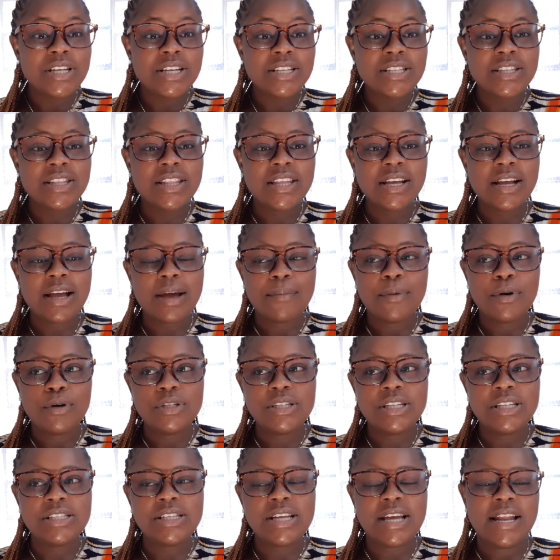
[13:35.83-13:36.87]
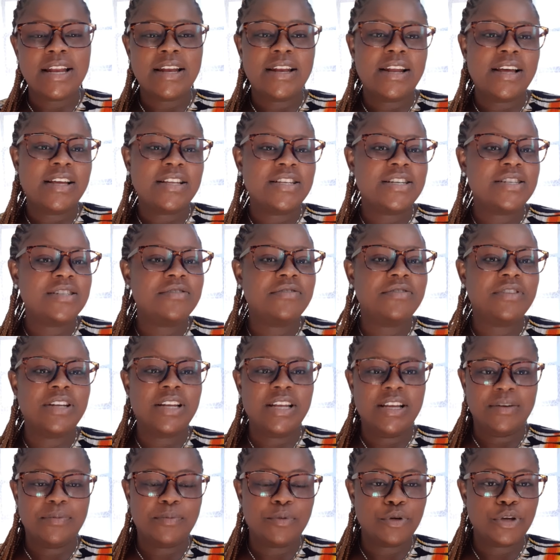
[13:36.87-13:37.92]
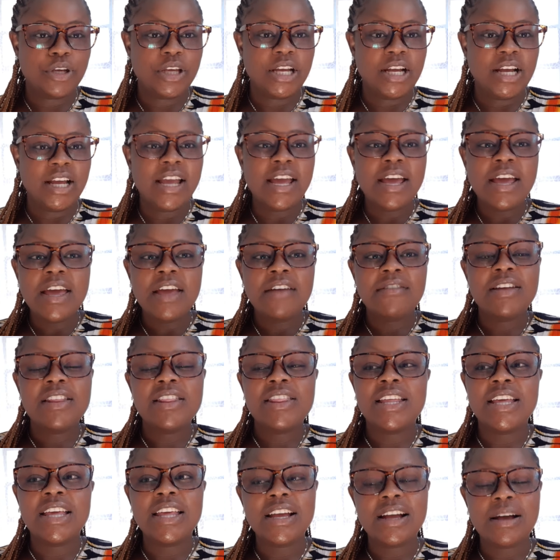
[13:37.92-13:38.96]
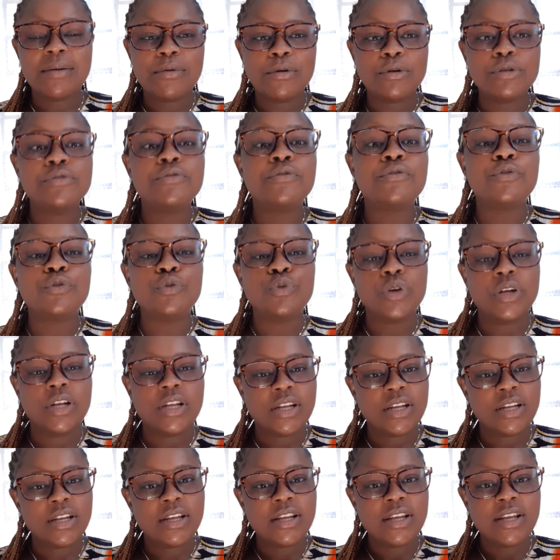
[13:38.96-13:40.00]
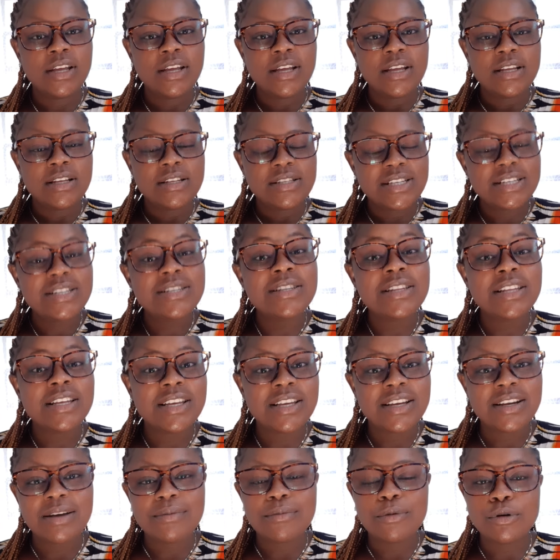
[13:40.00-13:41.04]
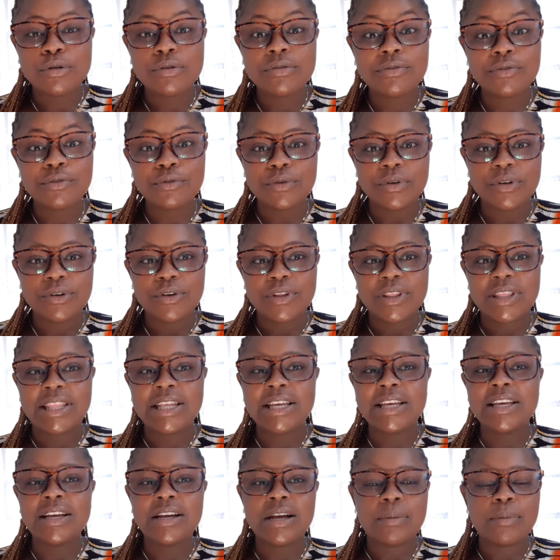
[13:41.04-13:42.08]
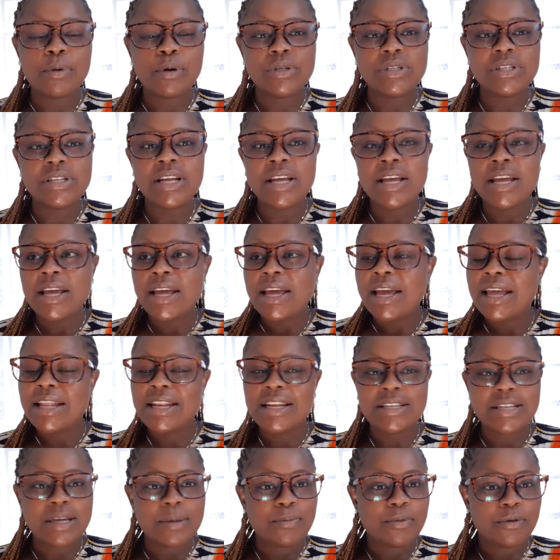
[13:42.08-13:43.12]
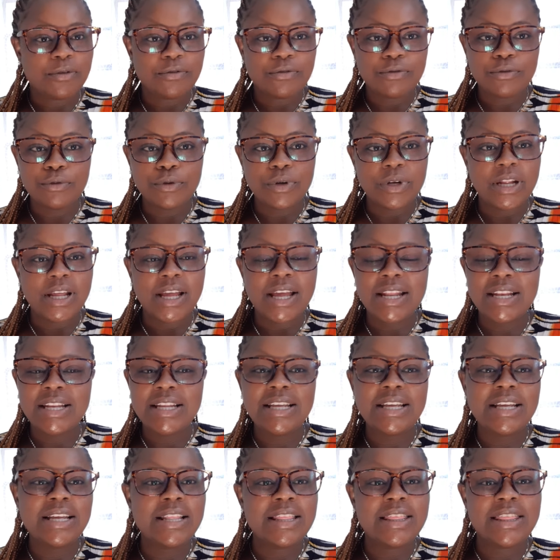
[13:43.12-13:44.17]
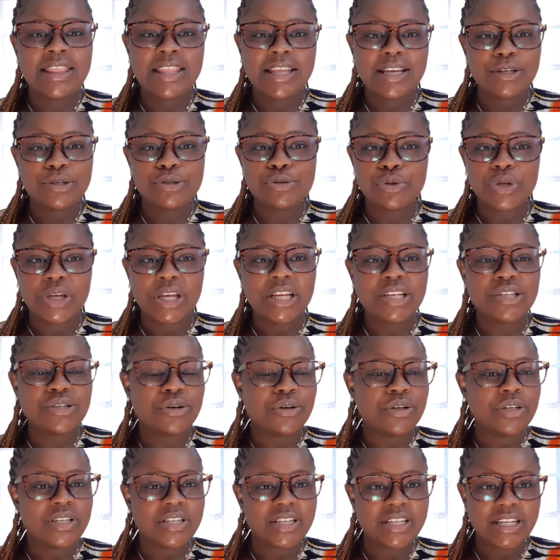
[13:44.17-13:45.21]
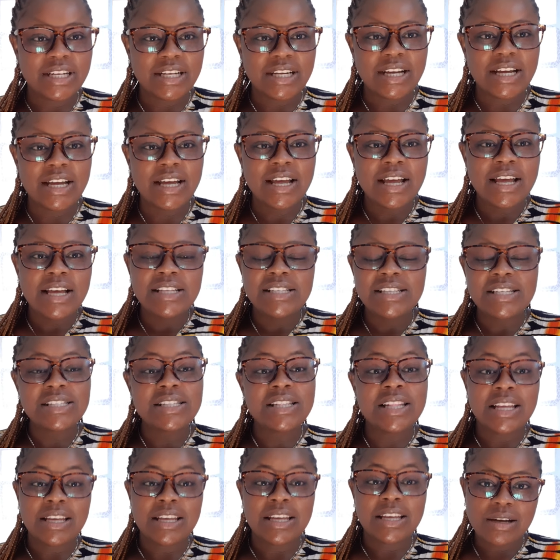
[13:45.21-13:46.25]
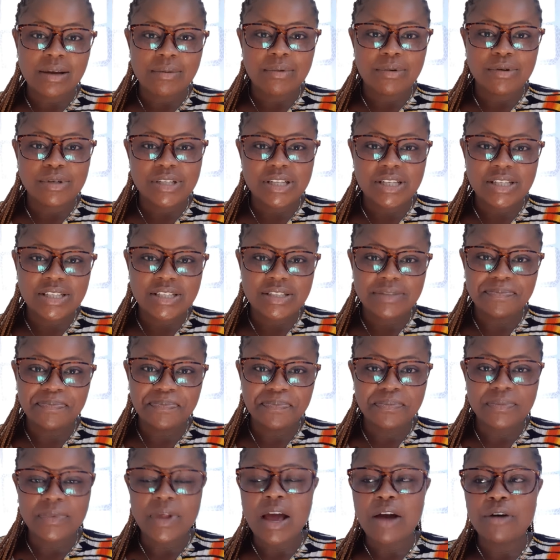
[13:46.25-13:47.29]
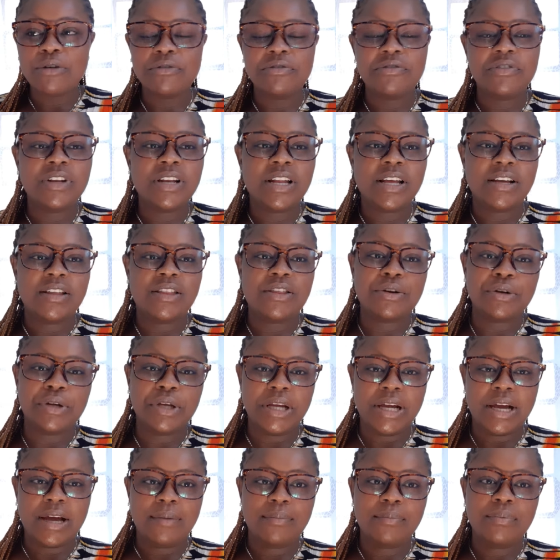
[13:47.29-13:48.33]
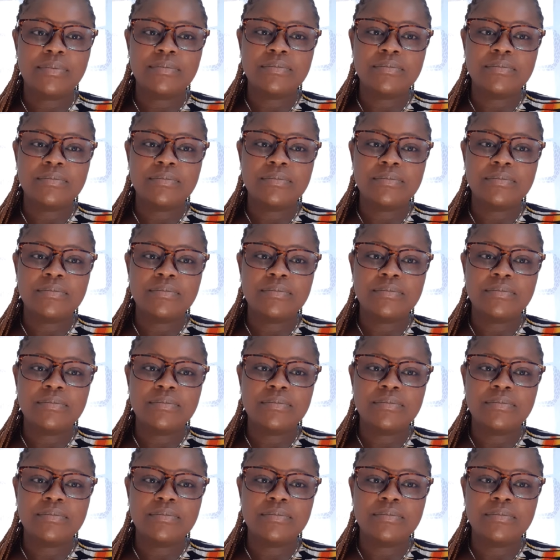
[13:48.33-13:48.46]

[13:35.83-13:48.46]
think about it and I just feel like puking. Even thinking about food, just thinking about food or thinking about any type of food, anything to eat or drink, just thinking about it, I would feel like throwing up.